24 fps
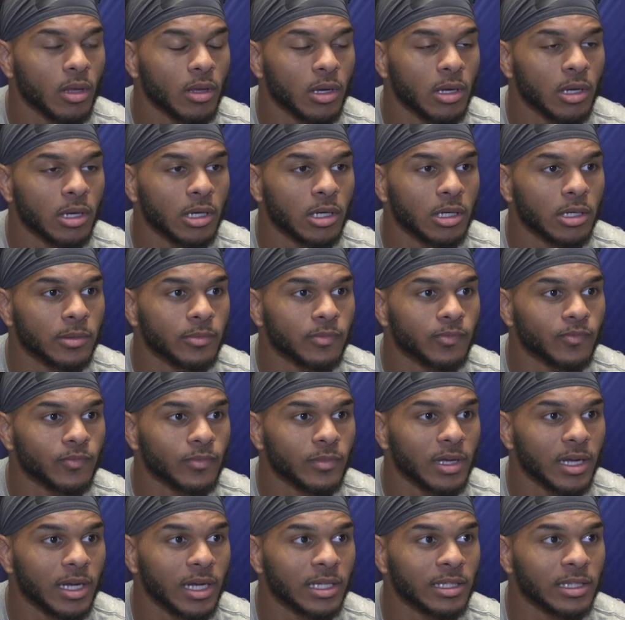I
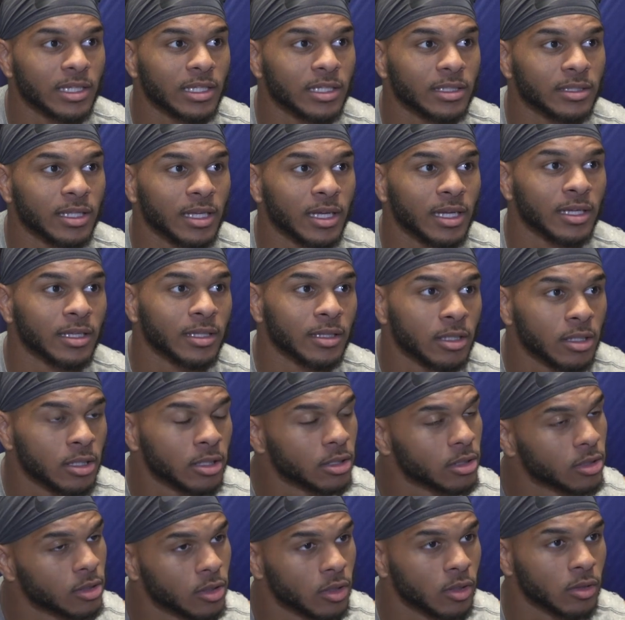think that,
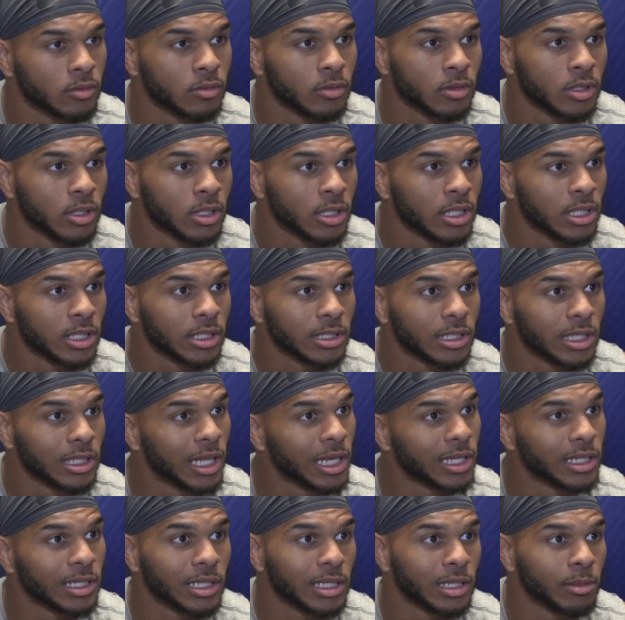you know, they
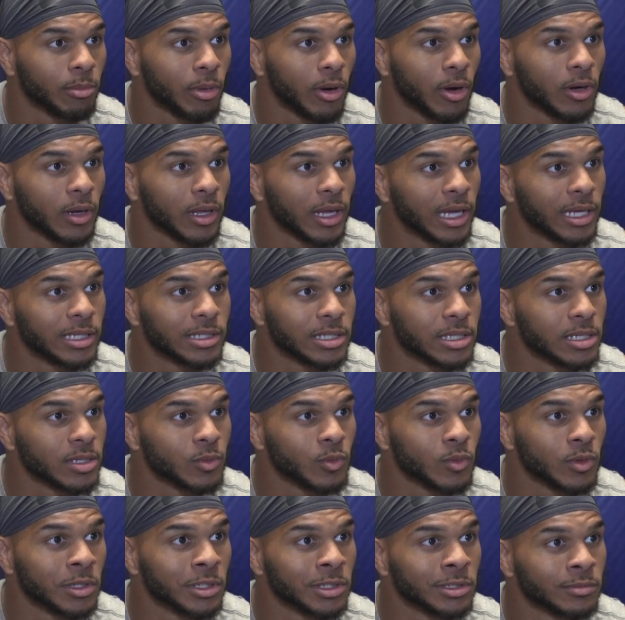like to get the ball to
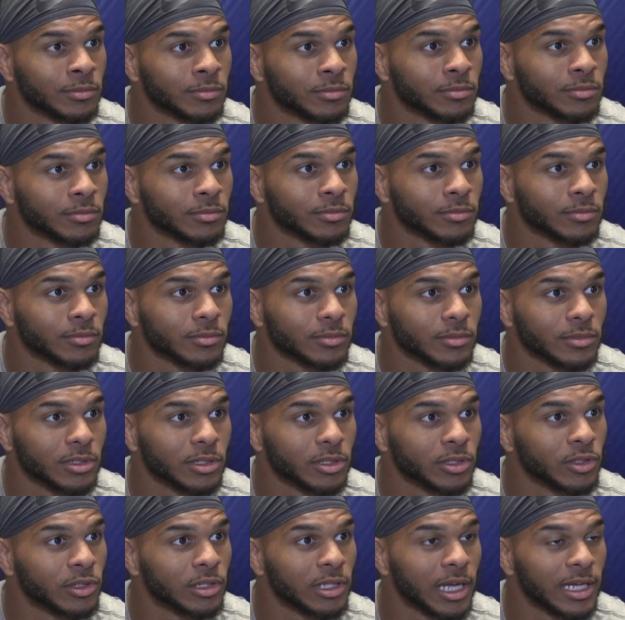18-1. They
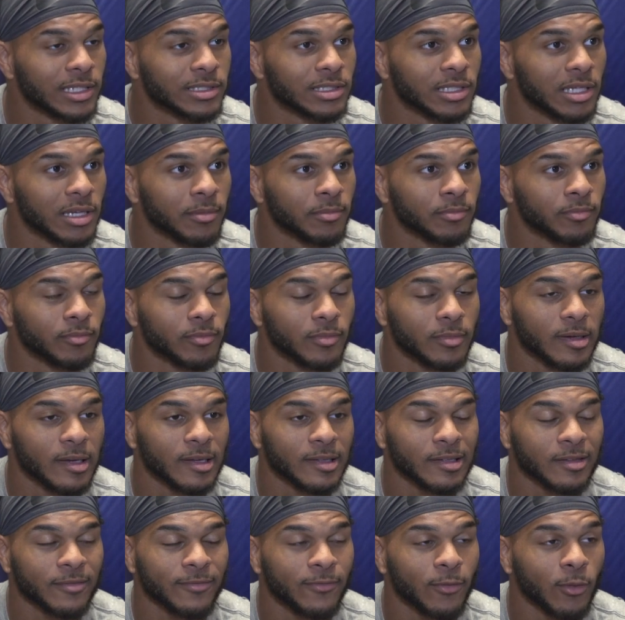utilize them. I
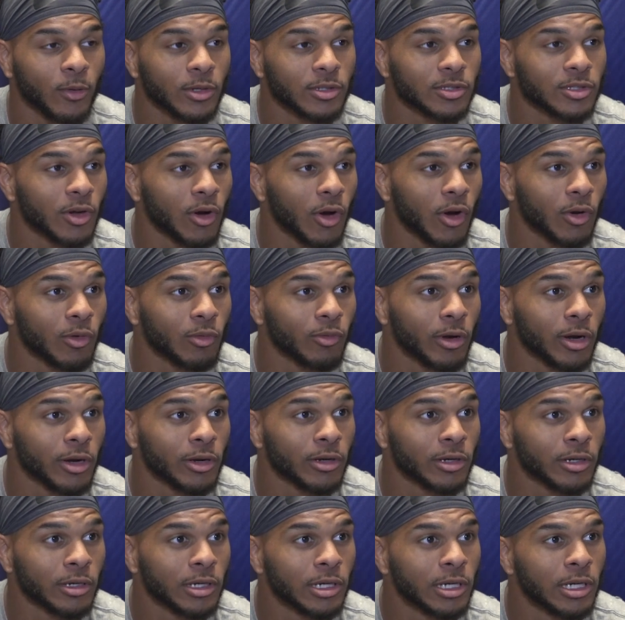think four is a hard
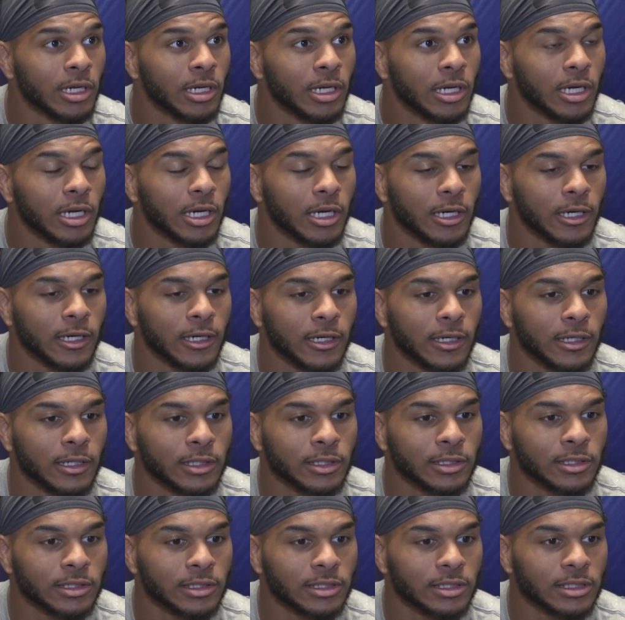runner.
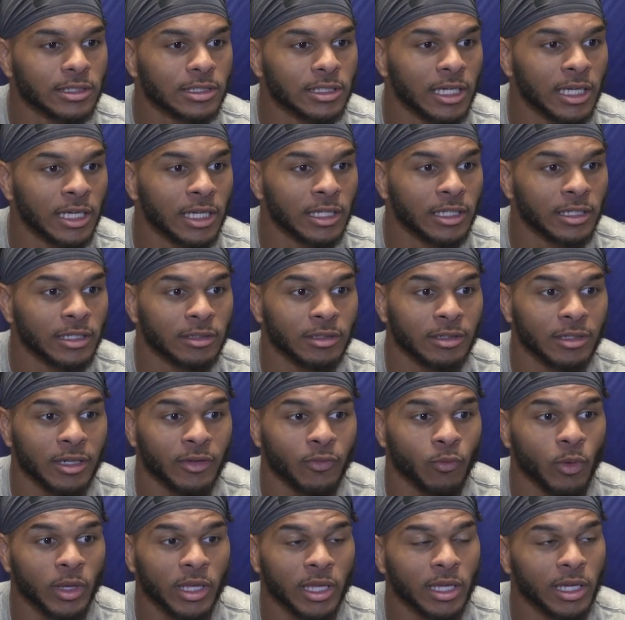And
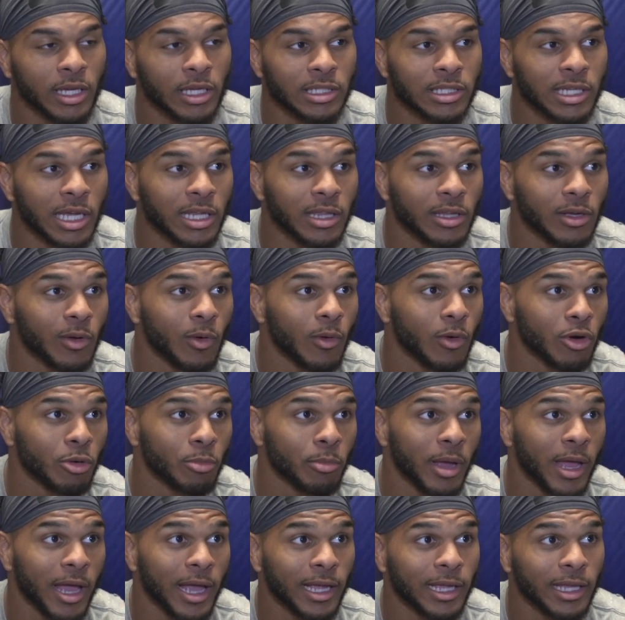if we can contain the
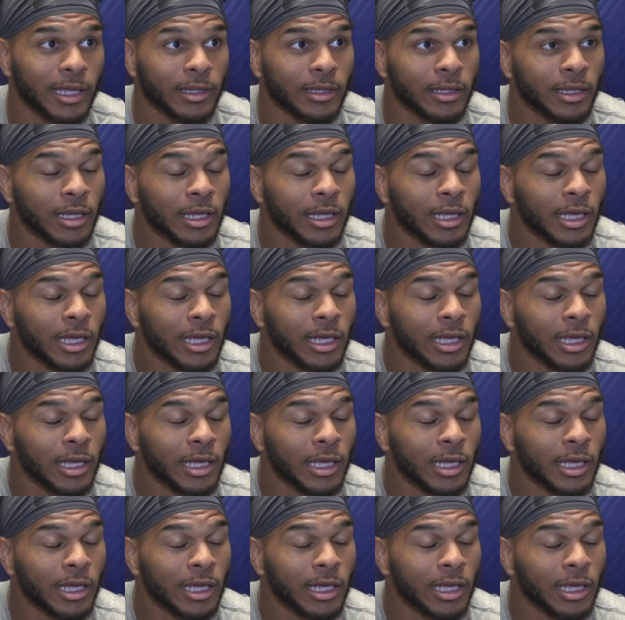quarterback and